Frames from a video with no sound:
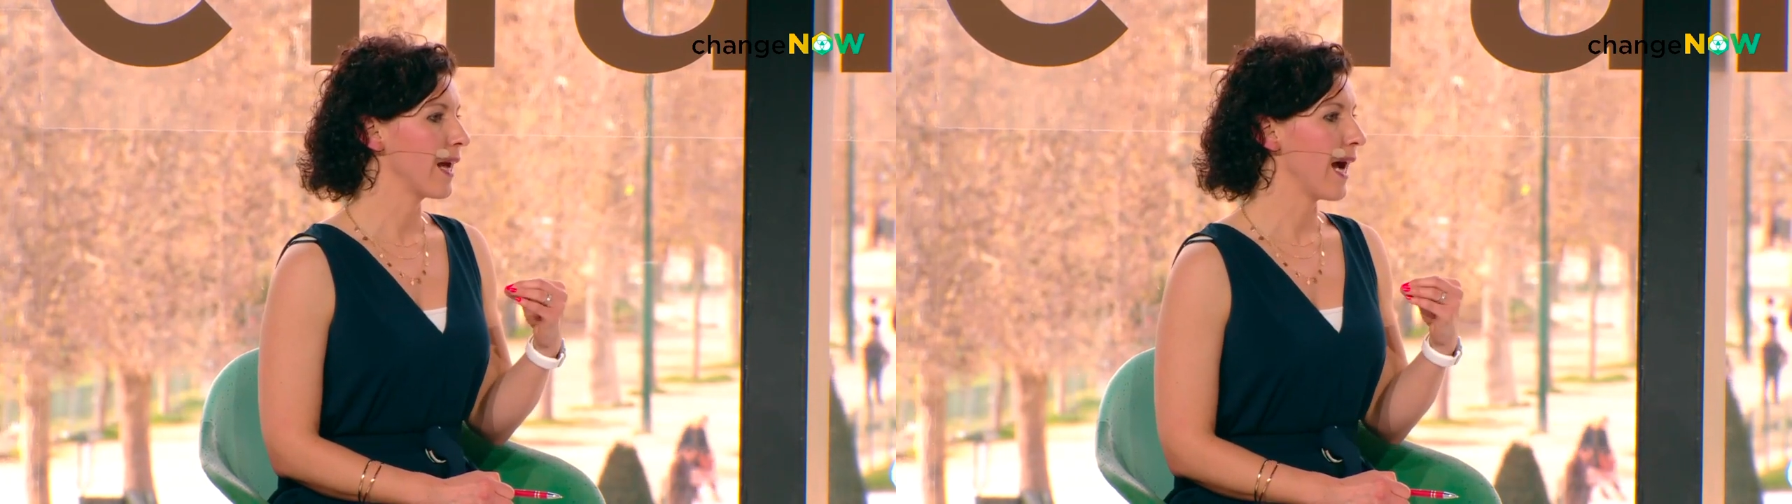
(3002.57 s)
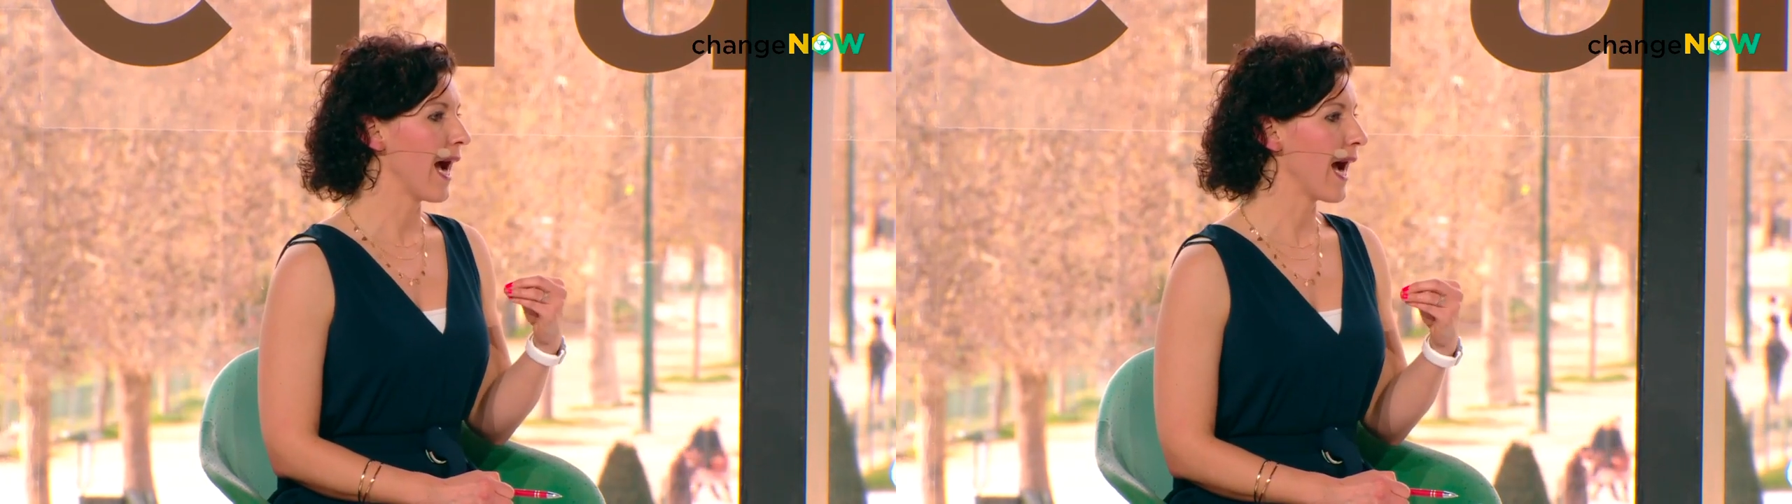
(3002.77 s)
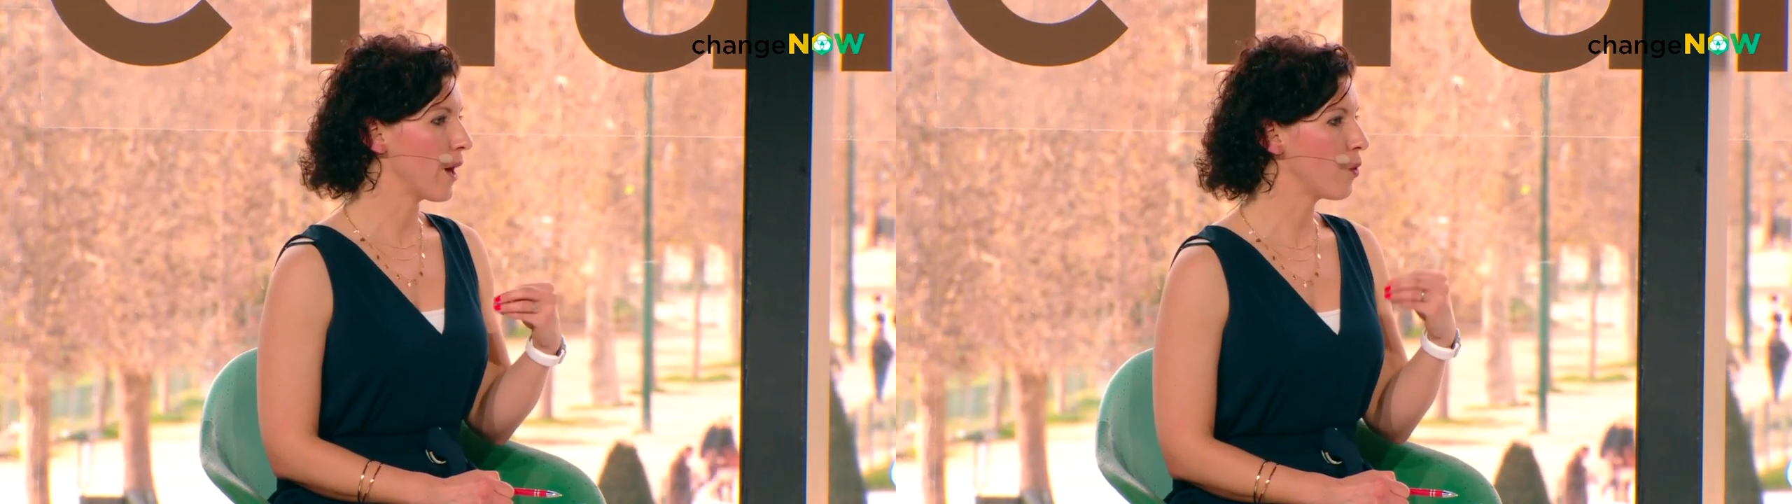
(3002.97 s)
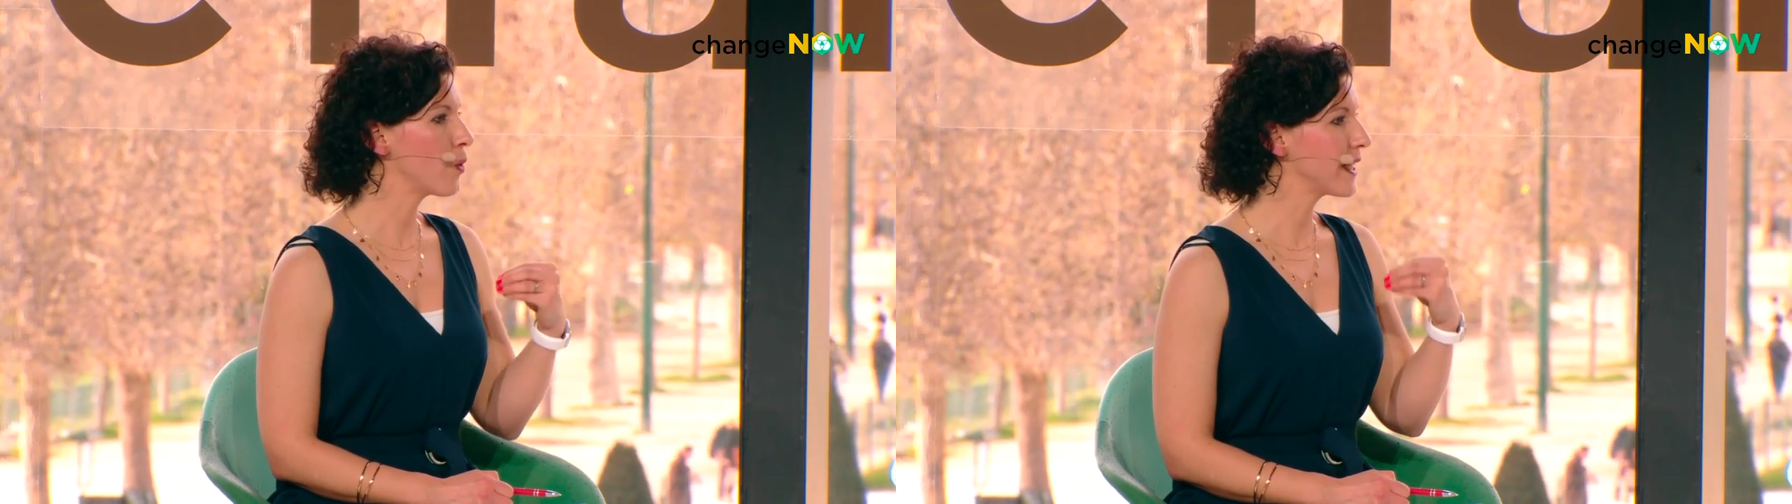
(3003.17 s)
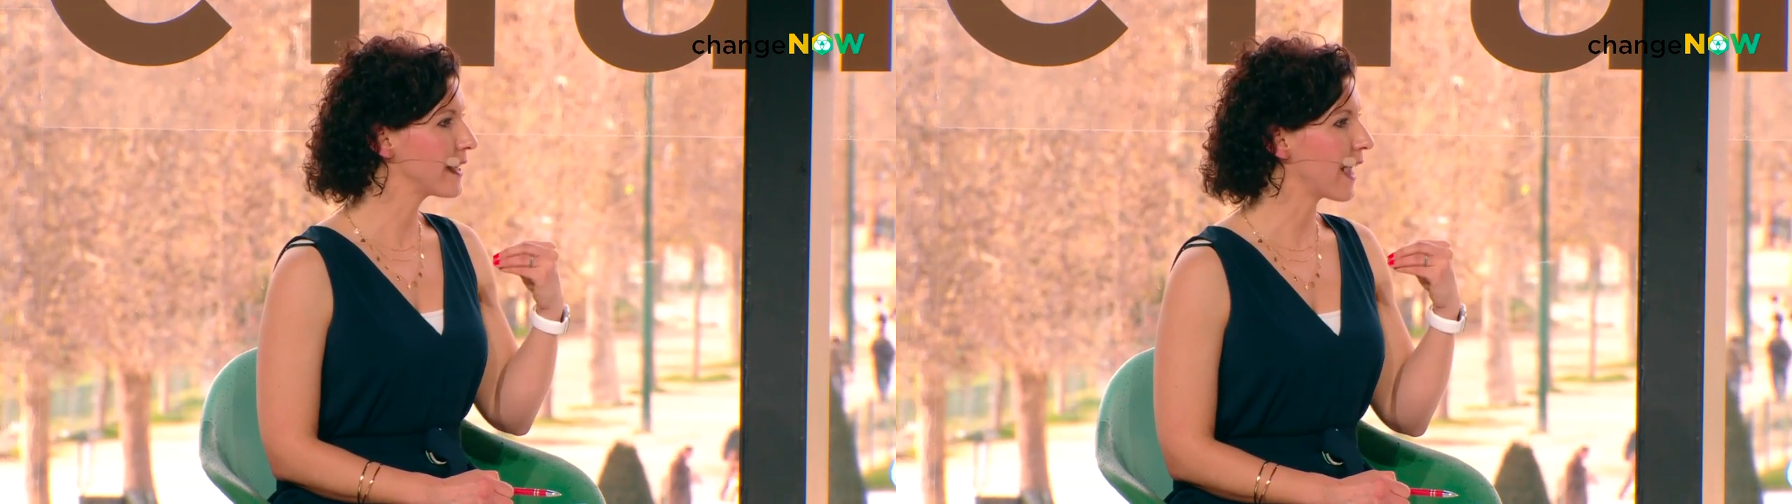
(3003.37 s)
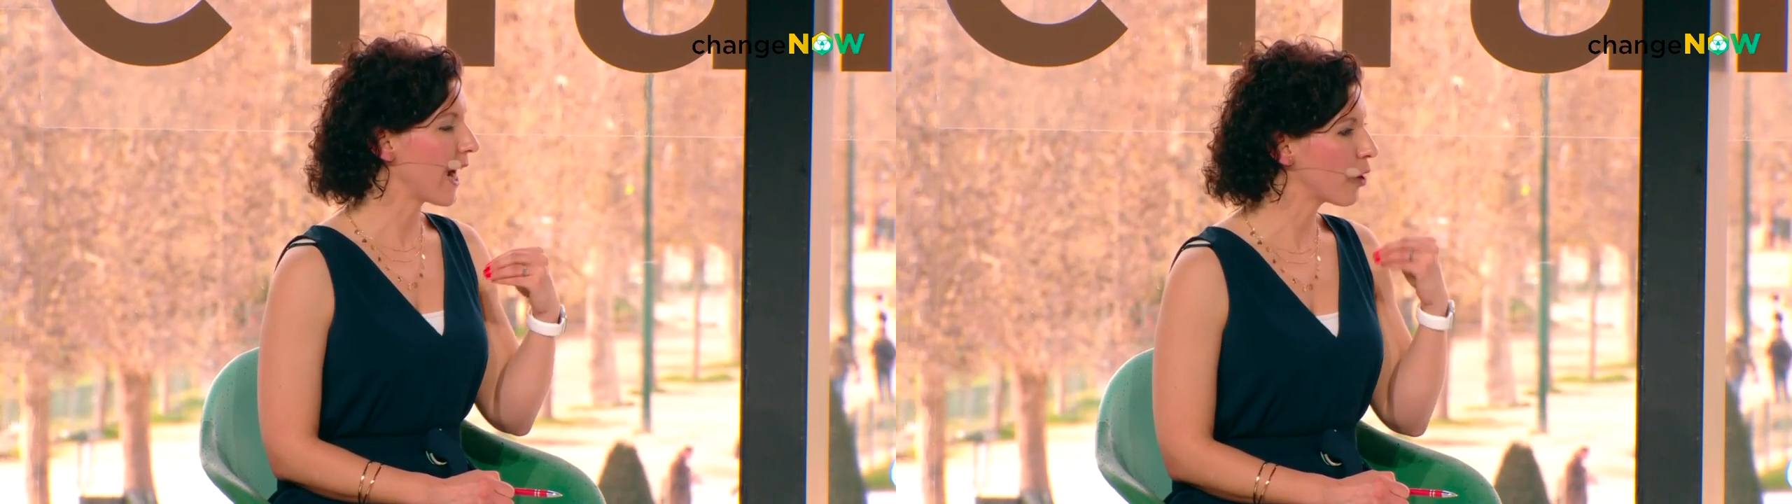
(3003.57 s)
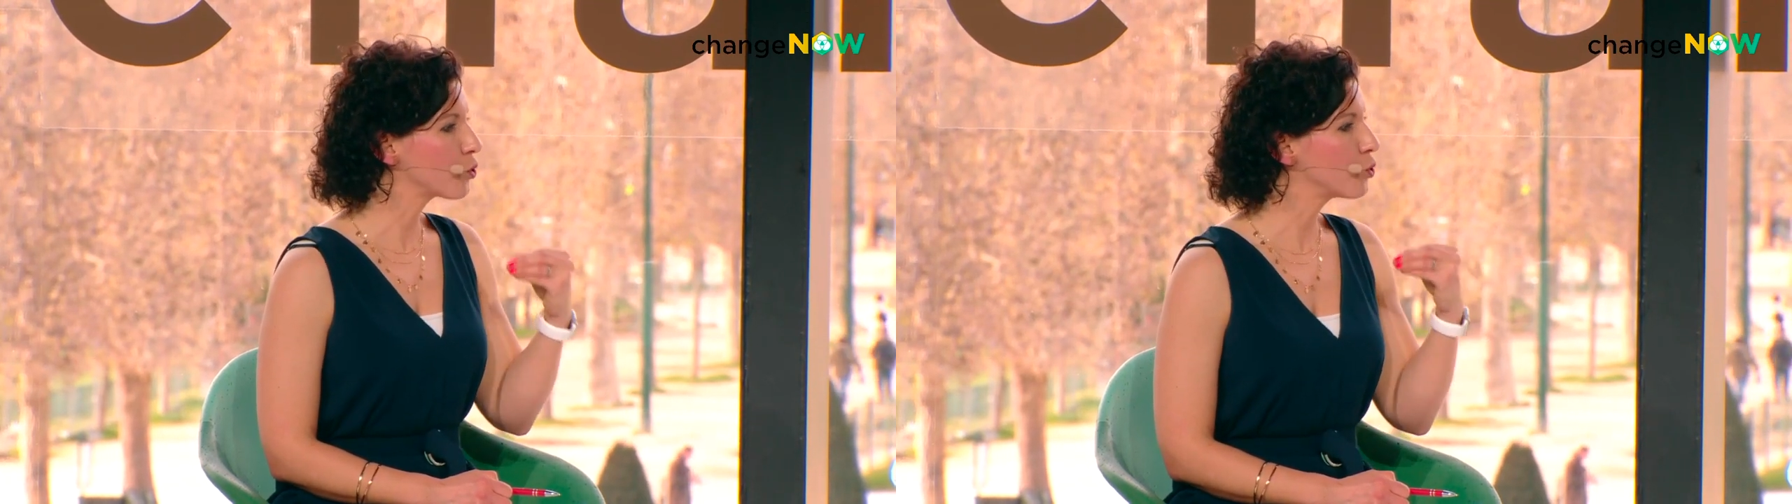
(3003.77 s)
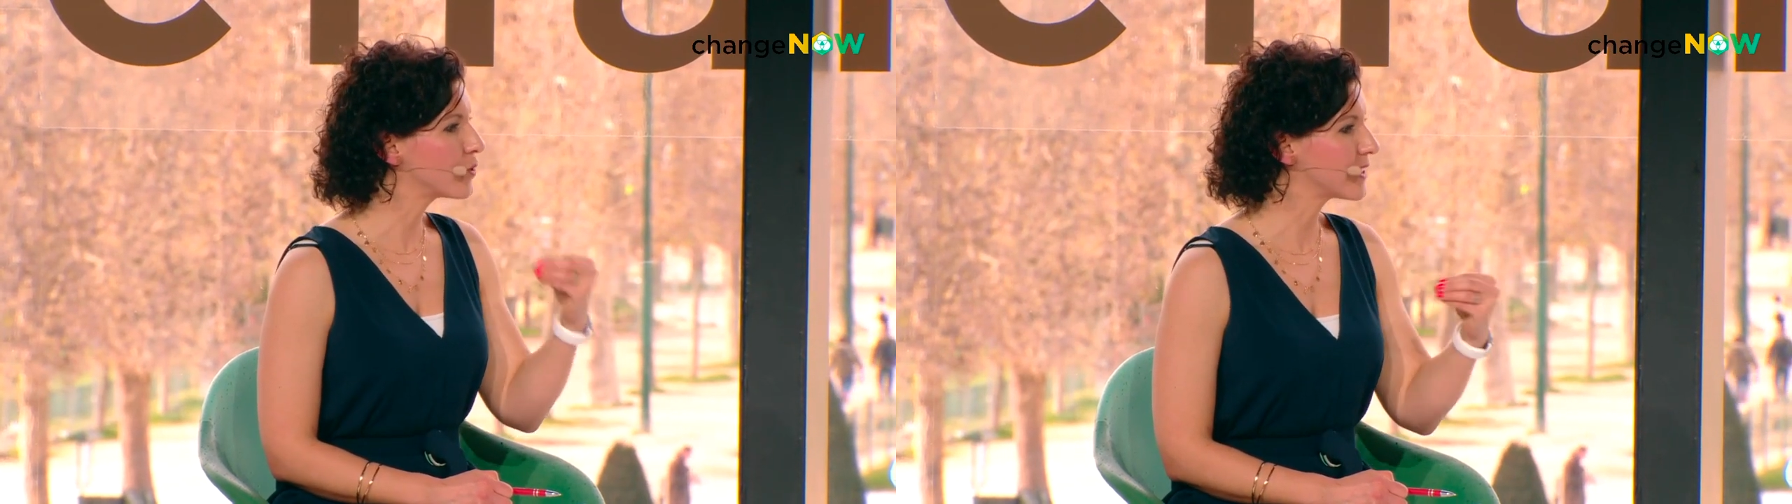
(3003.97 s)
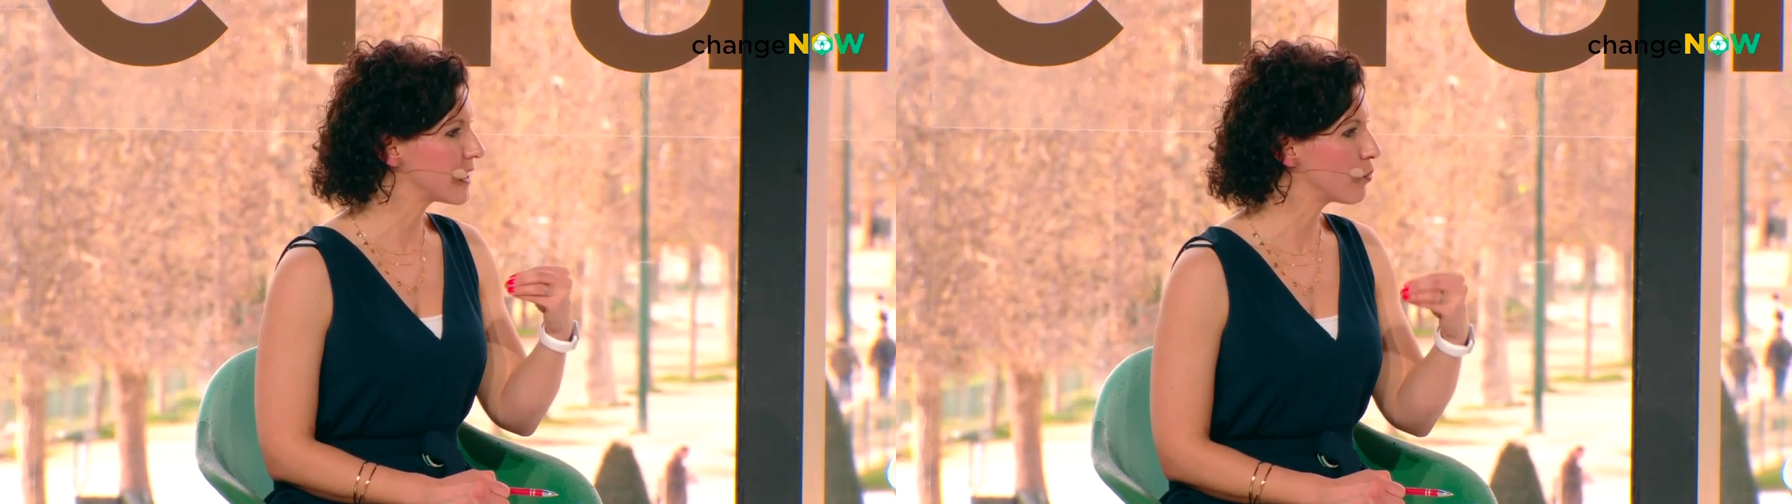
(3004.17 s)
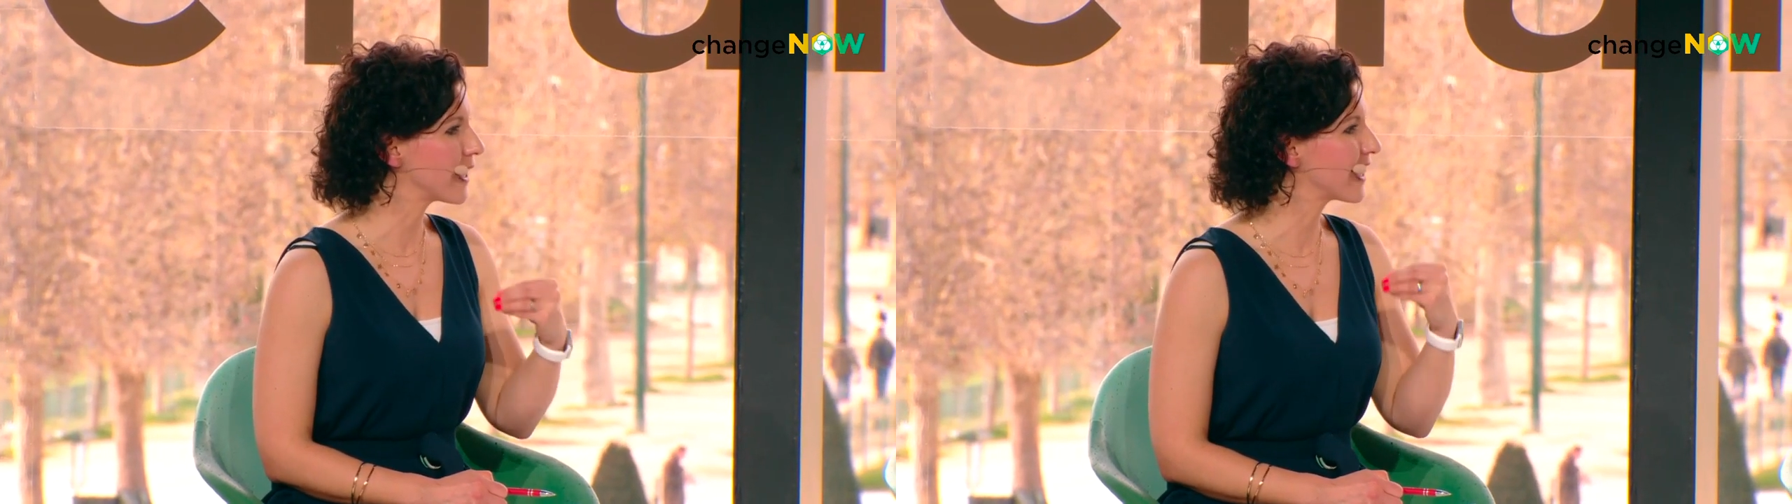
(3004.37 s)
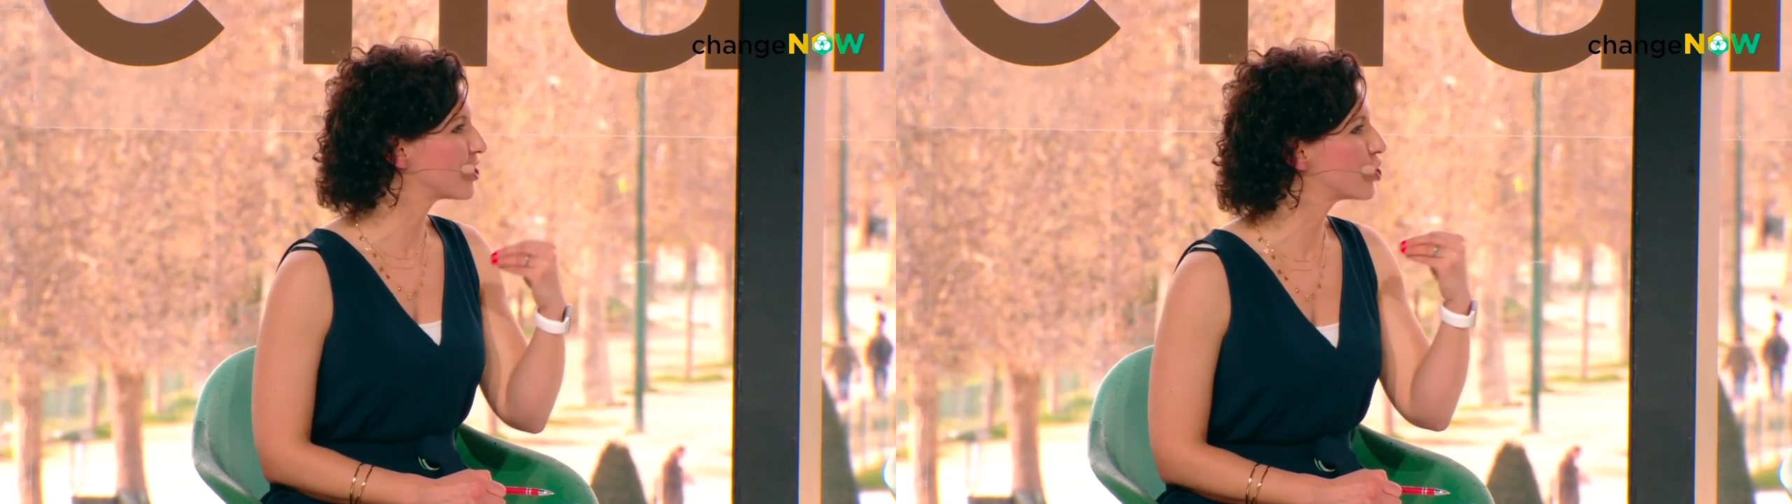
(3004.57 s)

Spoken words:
how you see we can